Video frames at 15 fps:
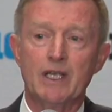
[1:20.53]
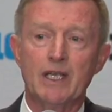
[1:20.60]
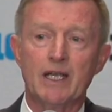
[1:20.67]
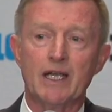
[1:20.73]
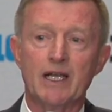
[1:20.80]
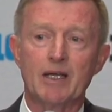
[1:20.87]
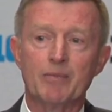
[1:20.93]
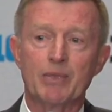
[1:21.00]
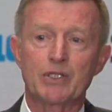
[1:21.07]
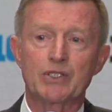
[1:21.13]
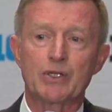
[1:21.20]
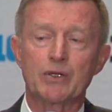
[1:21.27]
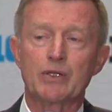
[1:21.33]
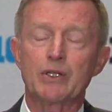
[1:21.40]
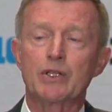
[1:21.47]
Uh, but
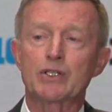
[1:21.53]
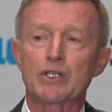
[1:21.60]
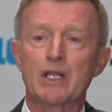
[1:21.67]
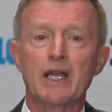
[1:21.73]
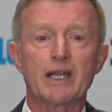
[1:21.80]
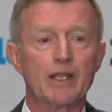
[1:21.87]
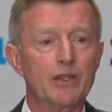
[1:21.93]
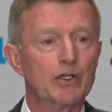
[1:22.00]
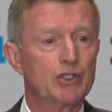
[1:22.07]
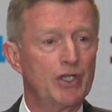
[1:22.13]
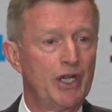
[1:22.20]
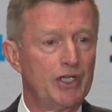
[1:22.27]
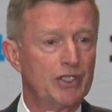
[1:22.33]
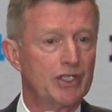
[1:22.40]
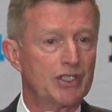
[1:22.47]
certainly there's a lot of other
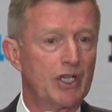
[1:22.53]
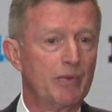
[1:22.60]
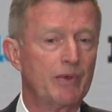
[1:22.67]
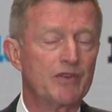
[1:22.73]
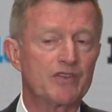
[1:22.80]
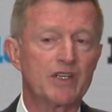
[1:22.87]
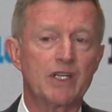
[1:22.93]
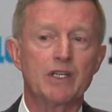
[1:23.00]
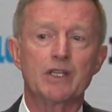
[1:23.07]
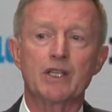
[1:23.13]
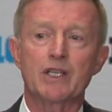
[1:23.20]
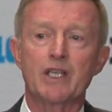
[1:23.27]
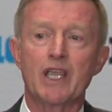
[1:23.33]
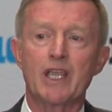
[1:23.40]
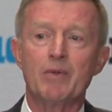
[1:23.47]
changes that we've seen to
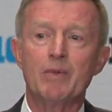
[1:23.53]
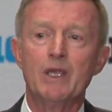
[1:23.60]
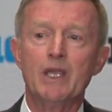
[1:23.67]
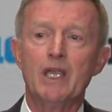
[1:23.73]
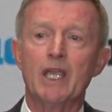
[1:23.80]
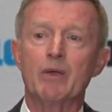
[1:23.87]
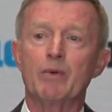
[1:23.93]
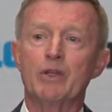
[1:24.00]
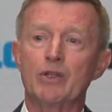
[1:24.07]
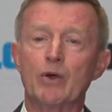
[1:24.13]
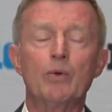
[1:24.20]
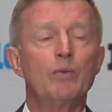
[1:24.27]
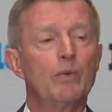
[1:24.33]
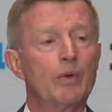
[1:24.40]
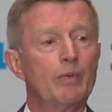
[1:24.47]
the game and we
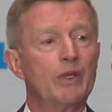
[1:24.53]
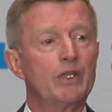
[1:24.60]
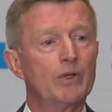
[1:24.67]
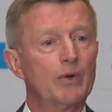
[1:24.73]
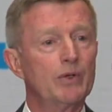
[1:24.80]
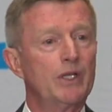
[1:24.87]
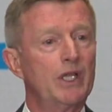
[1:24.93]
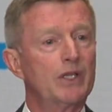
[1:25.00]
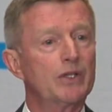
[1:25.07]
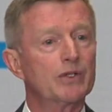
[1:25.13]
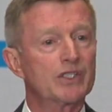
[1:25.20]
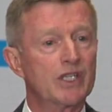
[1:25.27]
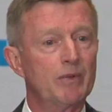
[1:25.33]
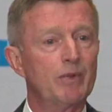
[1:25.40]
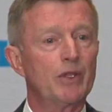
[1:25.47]
don't when we don't get
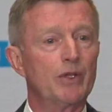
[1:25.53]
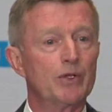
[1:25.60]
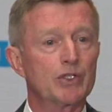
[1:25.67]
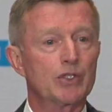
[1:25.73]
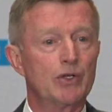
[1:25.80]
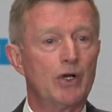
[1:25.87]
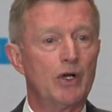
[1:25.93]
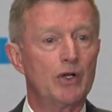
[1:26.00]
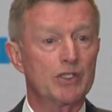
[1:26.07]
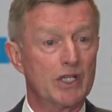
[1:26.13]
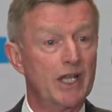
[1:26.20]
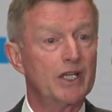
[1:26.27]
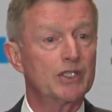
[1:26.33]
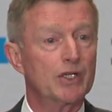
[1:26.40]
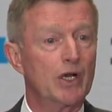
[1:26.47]
some of those calls
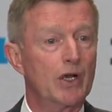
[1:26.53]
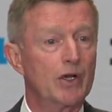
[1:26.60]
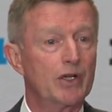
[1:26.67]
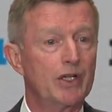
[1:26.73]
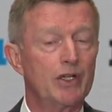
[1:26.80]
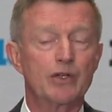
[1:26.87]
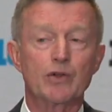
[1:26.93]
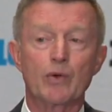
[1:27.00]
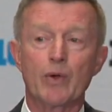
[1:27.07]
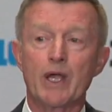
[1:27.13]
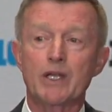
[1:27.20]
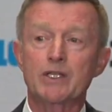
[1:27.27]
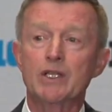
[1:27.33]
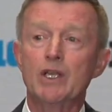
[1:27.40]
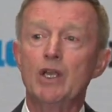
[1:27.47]
like targeting
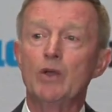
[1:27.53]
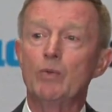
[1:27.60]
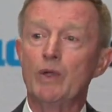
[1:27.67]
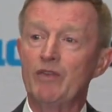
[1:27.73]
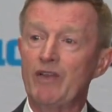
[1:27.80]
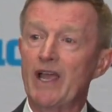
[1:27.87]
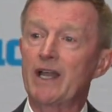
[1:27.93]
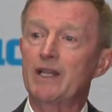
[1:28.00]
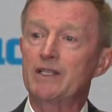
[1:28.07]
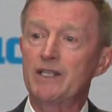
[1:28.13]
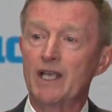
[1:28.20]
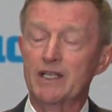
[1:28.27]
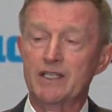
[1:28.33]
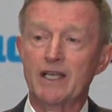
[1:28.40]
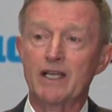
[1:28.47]
correct we've added
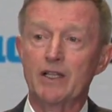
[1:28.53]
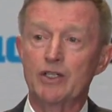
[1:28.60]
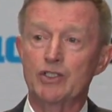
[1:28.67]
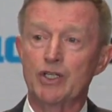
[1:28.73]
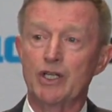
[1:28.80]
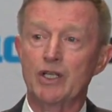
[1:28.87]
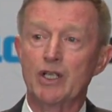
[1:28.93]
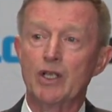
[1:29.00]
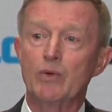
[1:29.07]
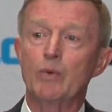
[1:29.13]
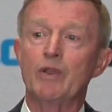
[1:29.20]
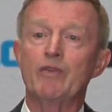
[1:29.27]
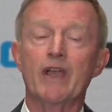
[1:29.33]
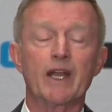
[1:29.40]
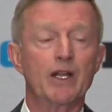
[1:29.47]
technology
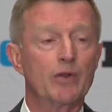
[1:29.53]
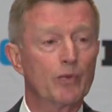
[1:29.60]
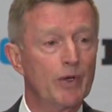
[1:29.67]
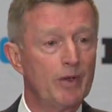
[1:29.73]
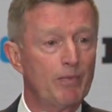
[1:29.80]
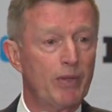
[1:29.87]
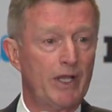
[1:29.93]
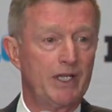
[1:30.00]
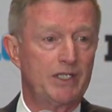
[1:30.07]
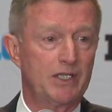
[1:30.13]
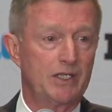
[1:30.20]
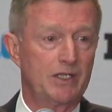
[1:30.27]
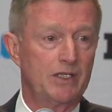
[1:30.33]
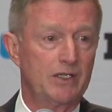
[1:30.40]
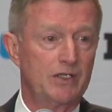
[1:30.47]
we've added replay
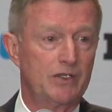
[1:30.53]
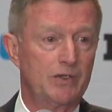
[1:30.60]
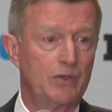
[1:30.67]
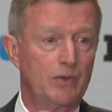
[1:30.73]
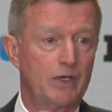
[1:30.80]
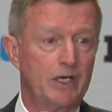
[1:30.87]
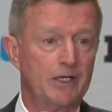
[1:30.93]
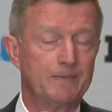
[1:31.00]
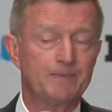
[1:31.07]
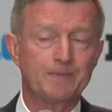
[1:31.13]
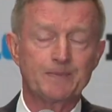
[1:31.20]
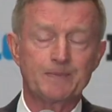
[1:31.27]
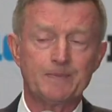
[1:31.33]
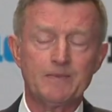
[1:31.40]
to to uh,